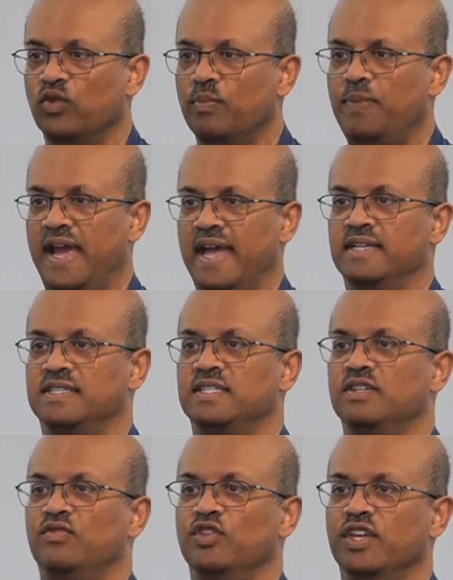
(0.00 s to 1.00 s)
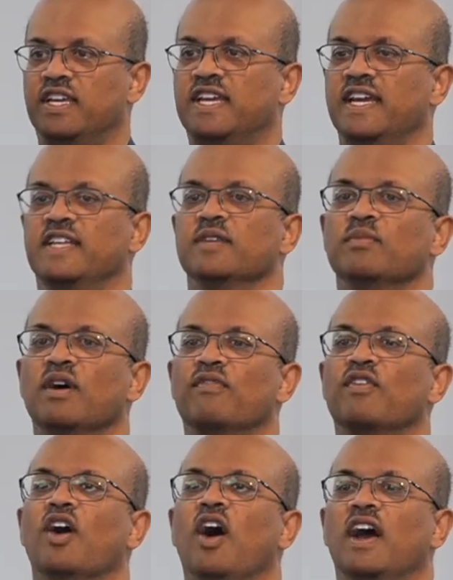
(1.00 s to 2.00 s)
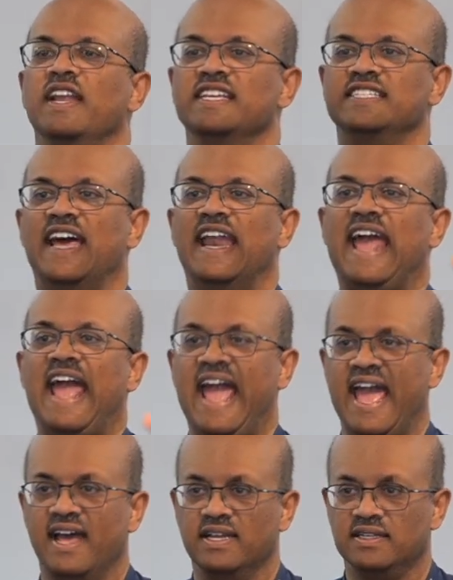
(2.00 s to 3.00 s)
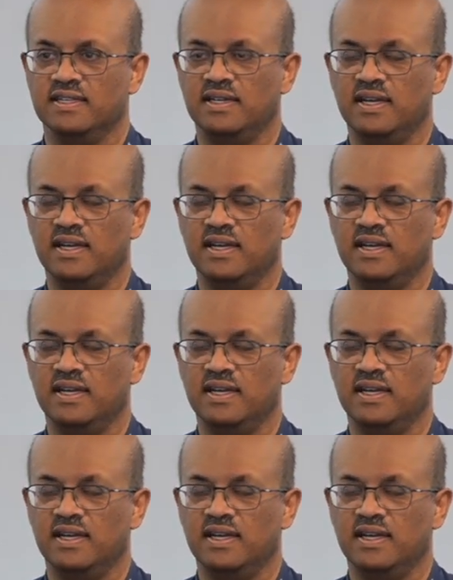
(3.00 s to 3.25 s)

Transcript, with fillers: Repent, for the kingdom of God is at hand.